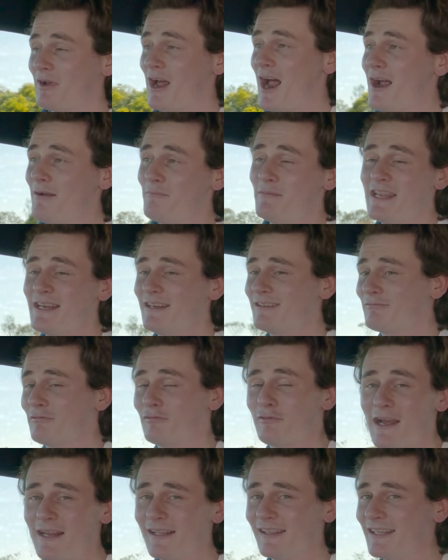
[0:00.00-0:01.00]
I mean,
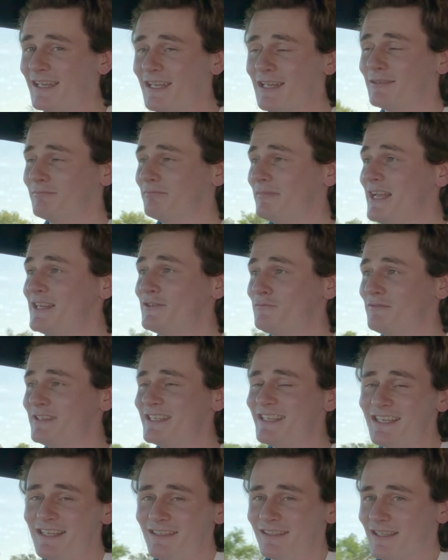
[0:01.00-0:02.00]
frankly, it's
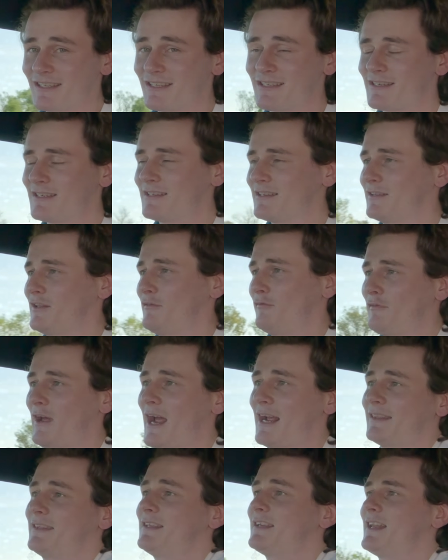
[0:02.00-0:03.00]
ridiculous. The
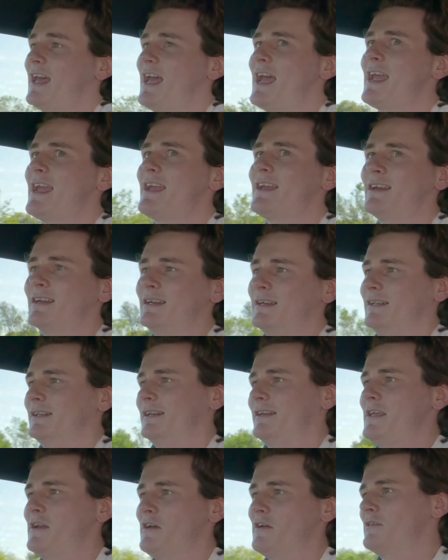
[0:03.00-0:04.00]
fact that
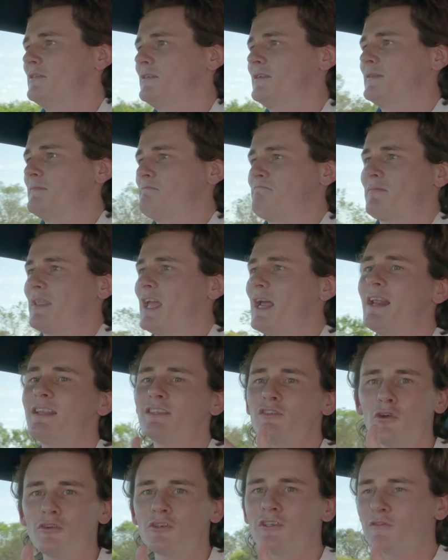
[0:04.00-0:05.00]
and it's
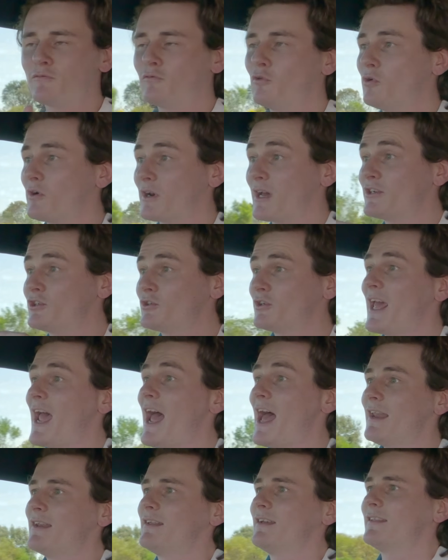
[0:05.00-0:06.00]
not just Ford, I should
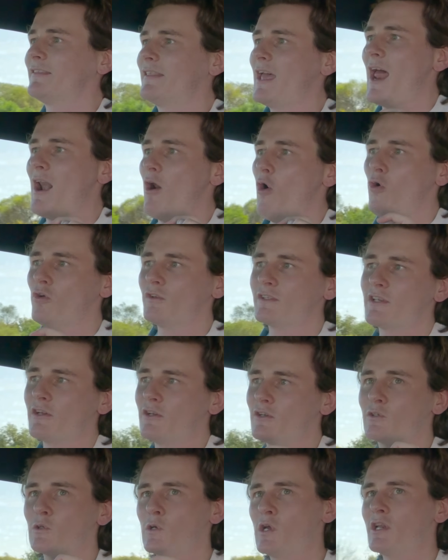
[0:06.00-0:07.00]
add, that also
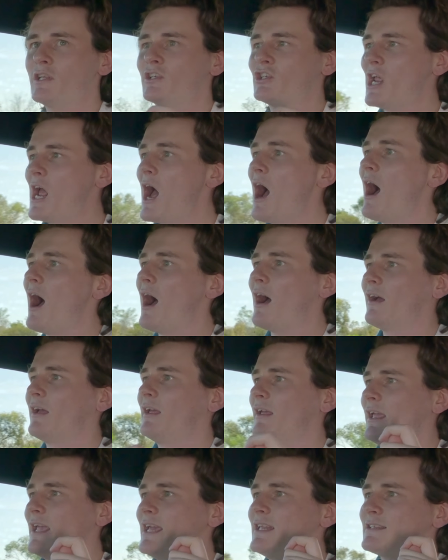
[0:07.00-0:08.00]
Toyota
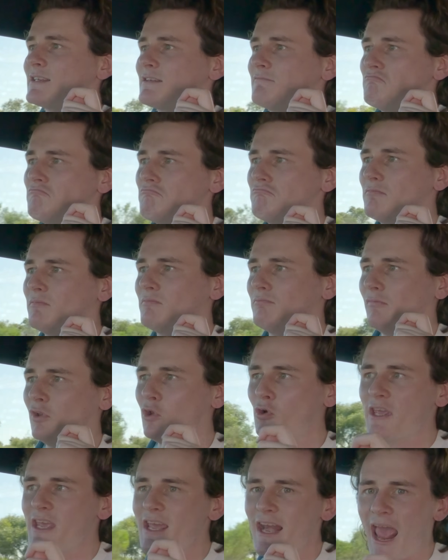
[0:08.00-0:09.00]
GR is
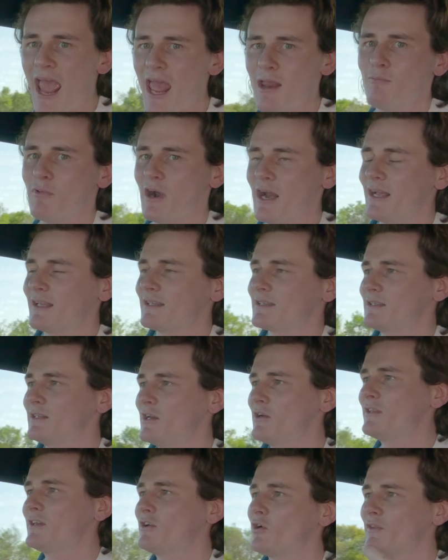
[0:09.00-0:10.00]
looking at handbrakes.
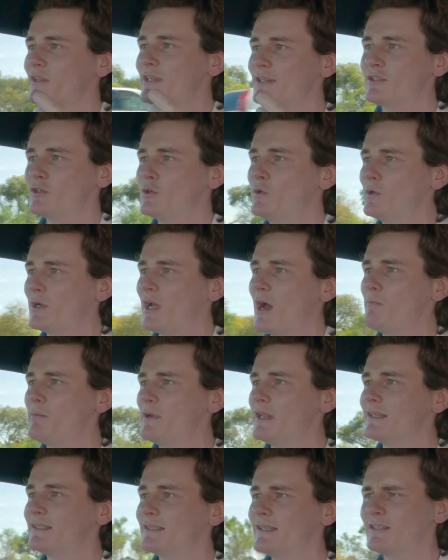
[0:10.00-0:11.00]
You've got these two
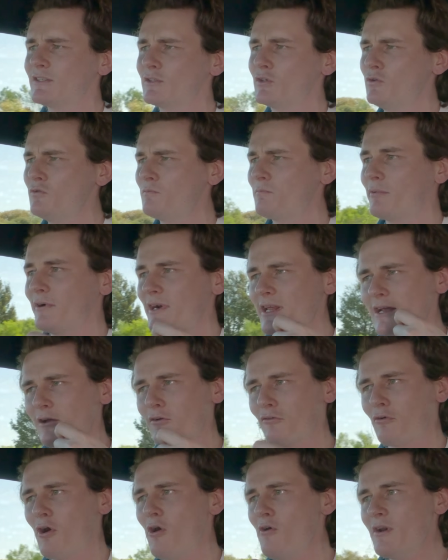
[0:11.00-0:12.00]
companies, these two pretty
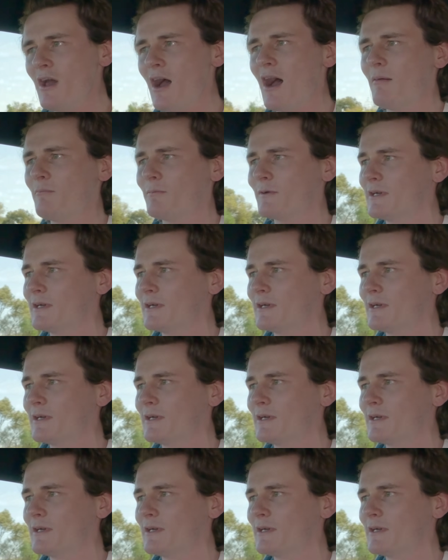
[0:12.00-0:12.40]
grown-up